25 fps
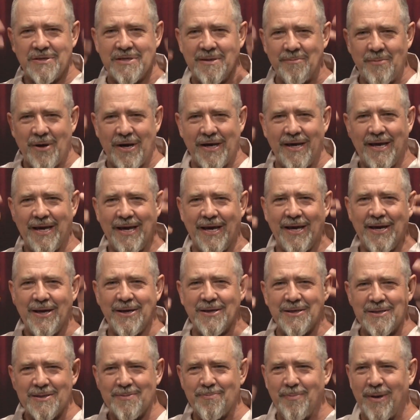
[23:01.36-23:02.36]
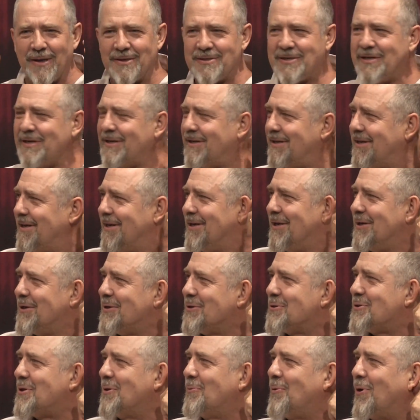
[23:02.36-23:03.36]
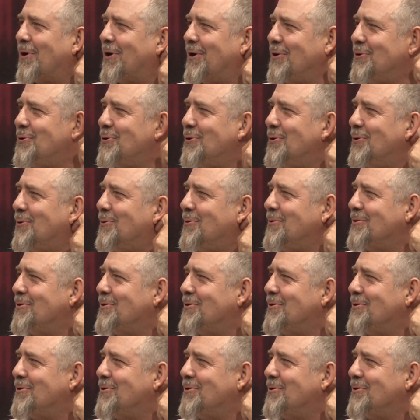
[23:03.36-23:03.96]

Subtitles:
in my ears, buzzing. So what I do...